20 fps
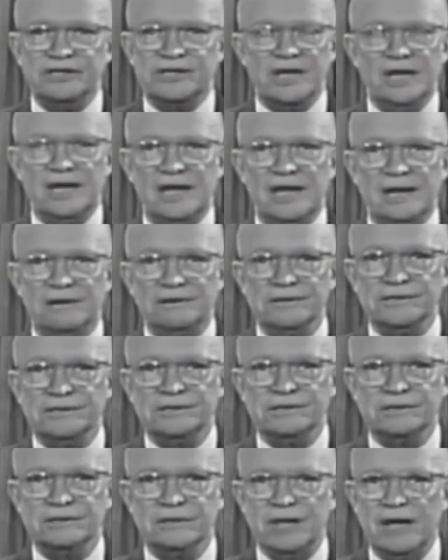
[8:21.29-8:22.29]
state house,
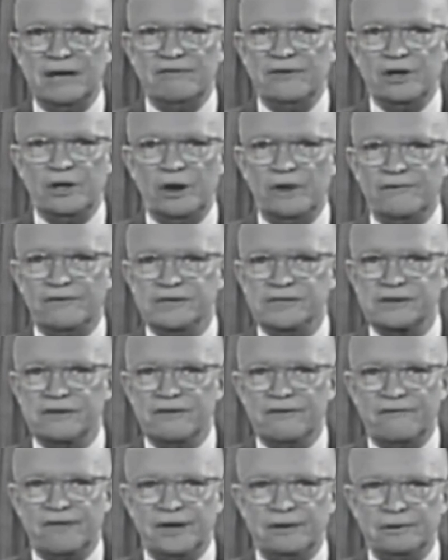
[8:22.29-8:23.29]
every office
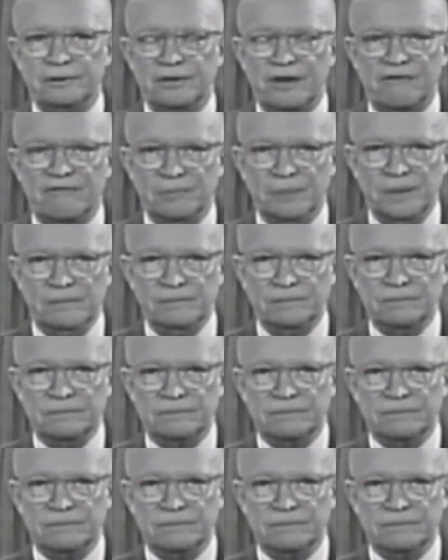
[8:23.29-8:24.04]
of the federal government.